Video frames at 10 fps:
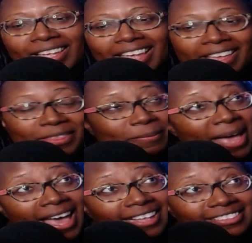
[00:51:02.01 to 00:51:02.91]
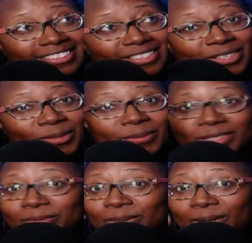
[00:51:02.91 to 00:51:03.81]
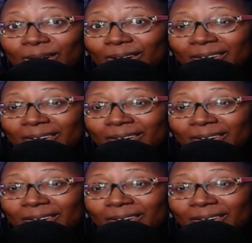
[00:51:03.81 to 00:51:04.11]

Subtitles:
in the past with the blue heart.